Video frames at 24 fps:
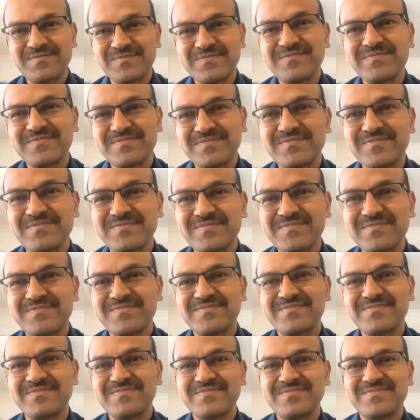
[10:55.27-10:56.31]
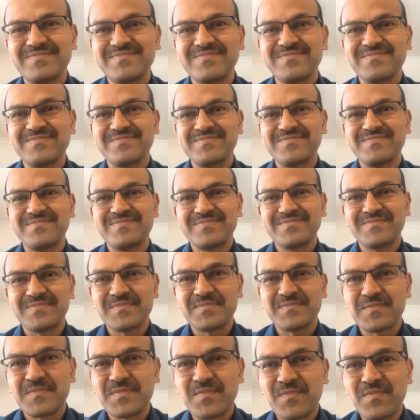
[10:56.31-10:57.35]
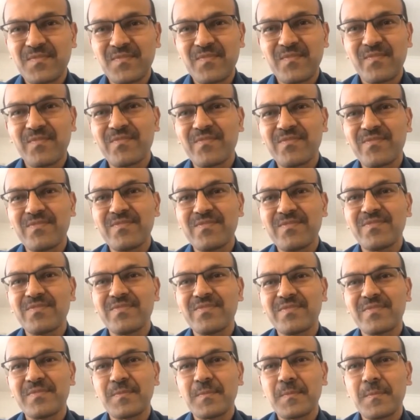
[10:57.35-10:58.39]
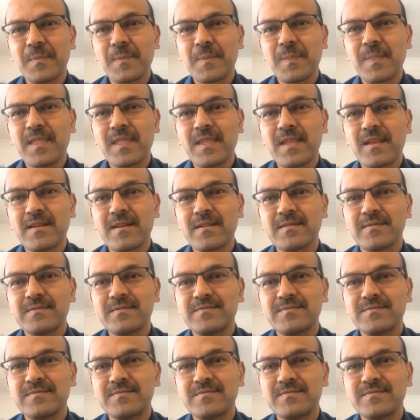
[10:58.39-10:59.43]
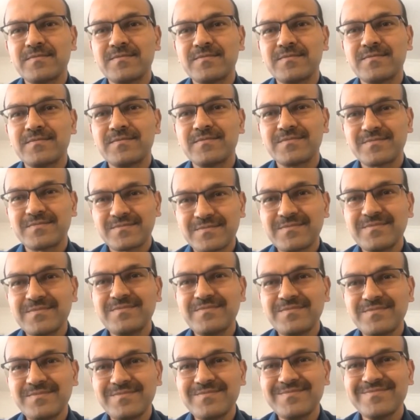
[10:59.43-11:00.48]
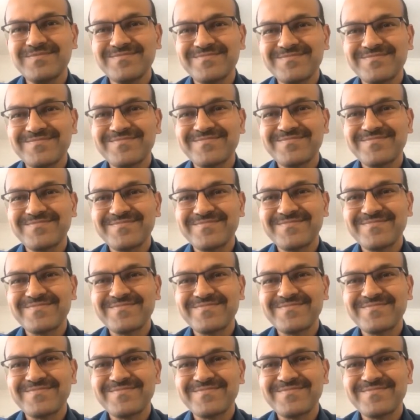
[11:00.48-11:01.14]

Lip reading: (silent)